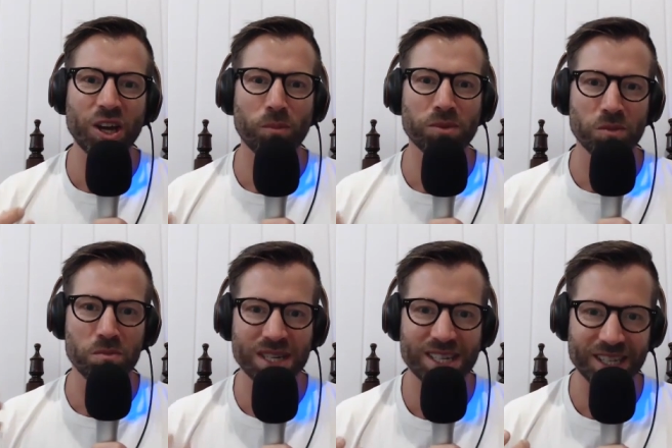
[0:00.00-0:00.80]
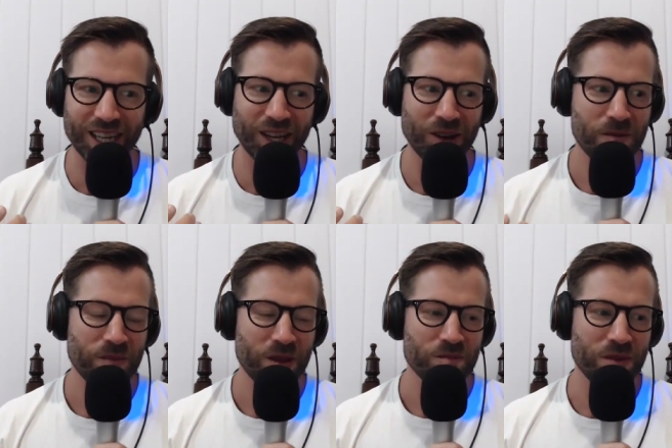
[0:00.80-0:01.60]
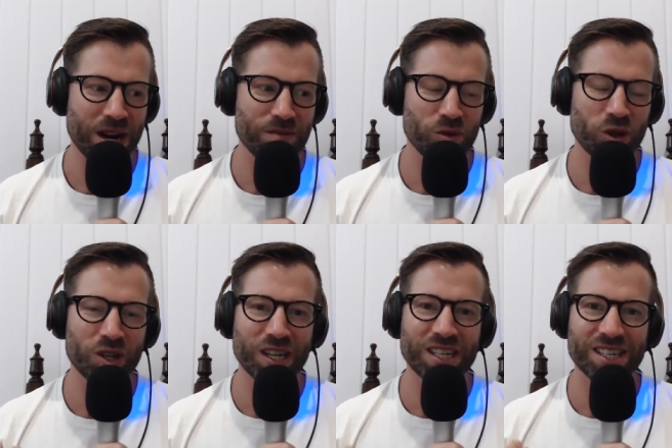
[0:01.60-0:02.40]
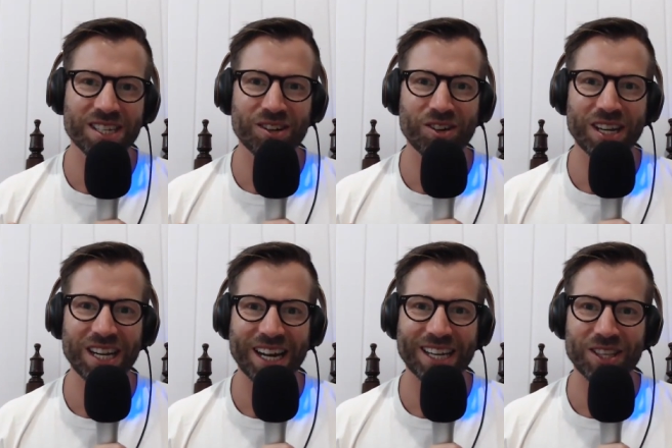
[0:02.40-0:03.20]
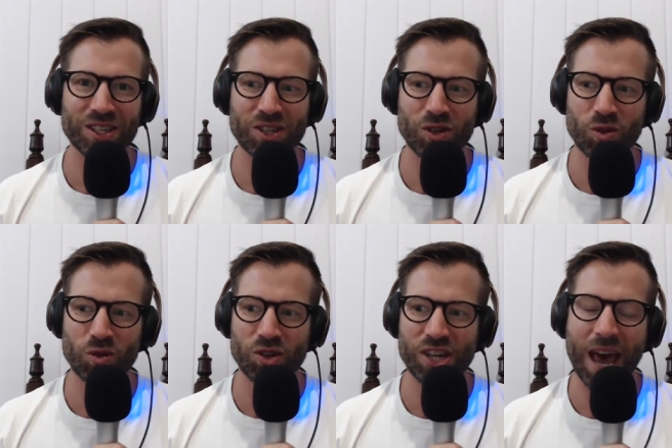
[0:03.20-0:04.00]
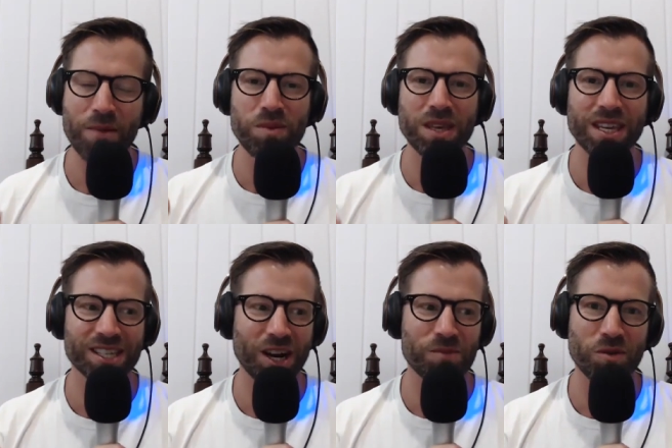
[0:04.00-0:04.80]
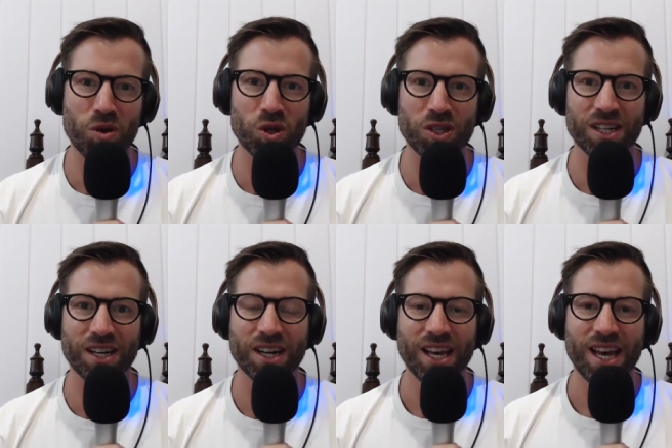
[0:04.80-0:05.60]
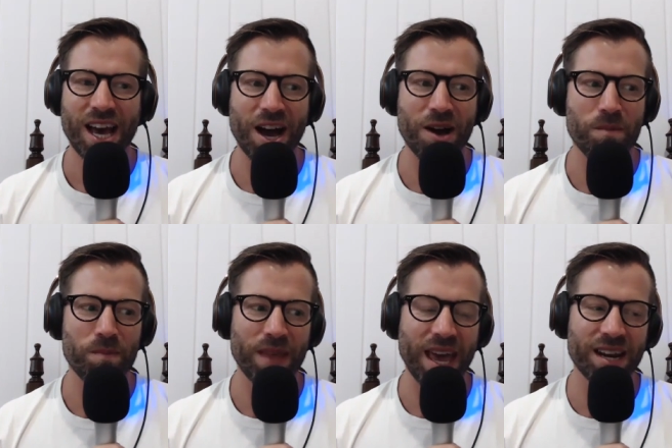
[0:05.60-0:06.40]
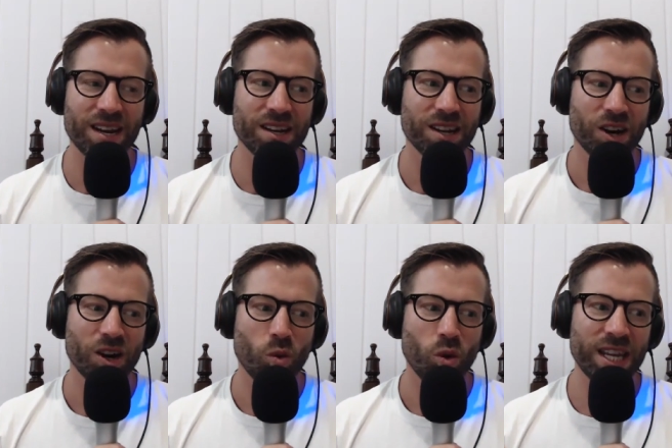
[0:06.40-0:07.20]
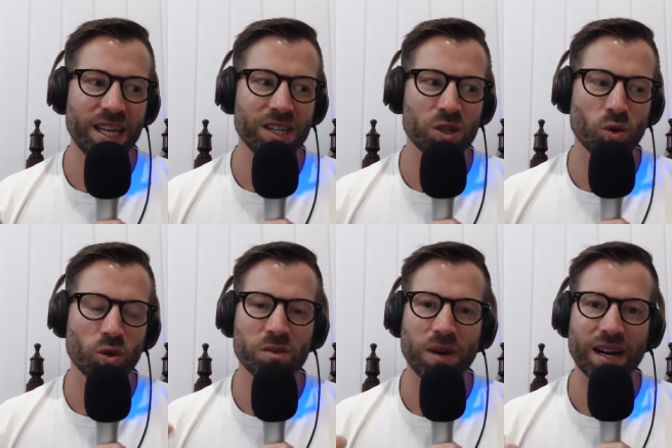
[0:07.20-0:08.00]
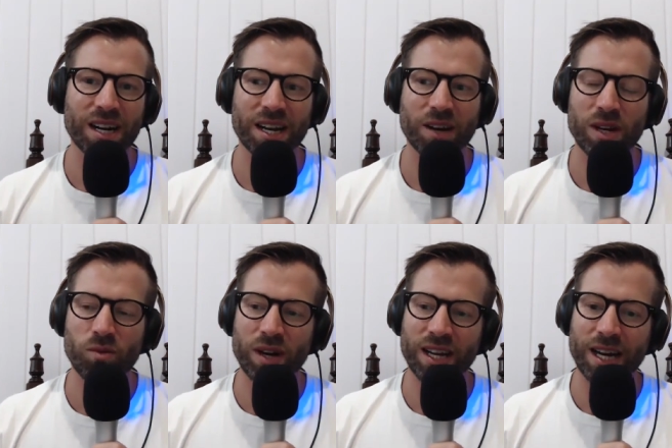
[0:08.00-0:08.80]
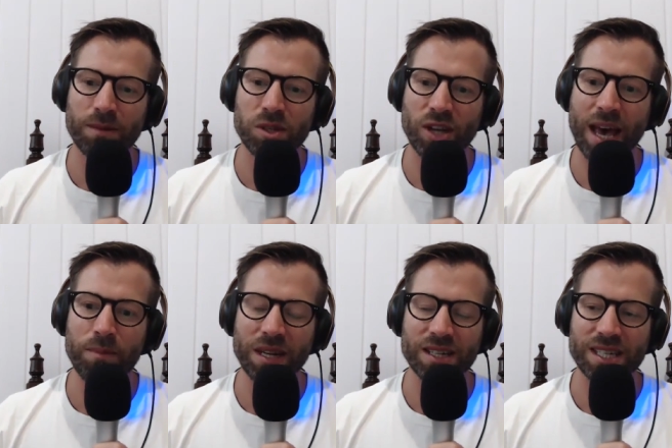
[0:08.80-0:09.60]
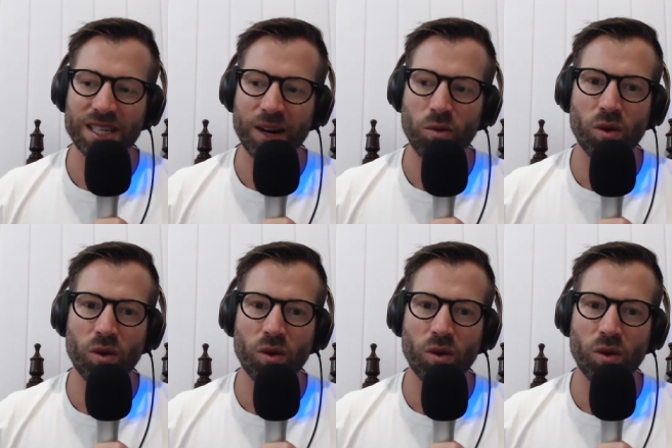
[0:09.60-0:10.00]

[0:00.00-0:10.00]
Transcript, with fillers: optimistic, but I'm not necessarily like this huge happy type of person. Um, and what he talks about, like when, when it comes to happiness, he's like,